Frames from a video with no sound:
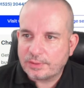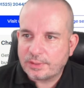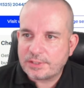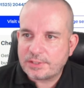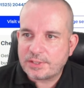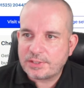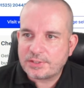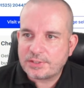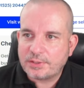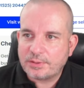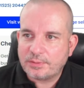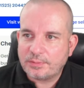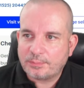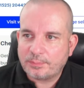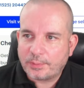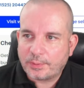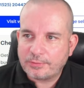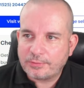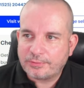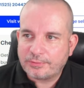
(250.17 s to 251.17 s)
this is
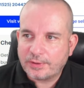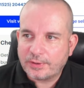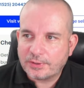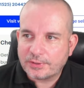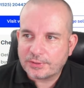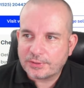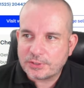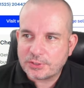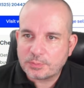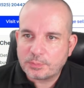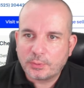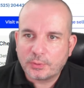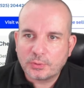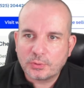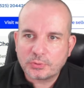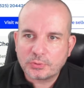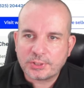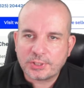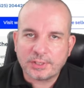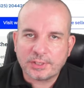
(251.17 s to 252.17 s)
by far the
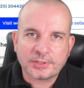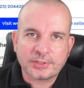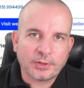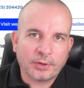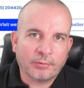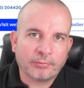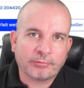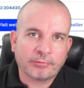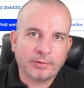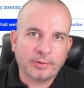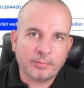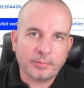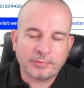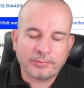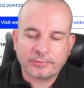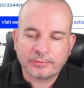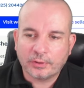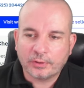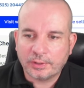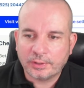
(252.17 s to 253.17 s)
sportiest offering
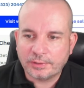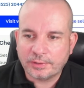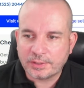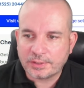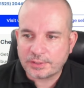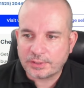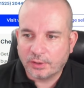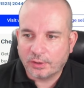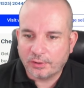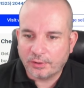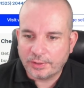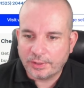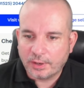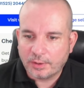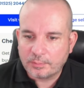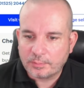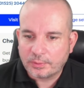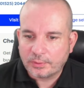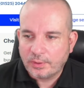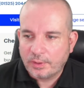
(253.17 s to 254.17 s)
we've got in this
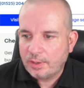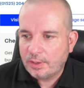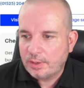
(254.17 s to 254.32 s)
lineup,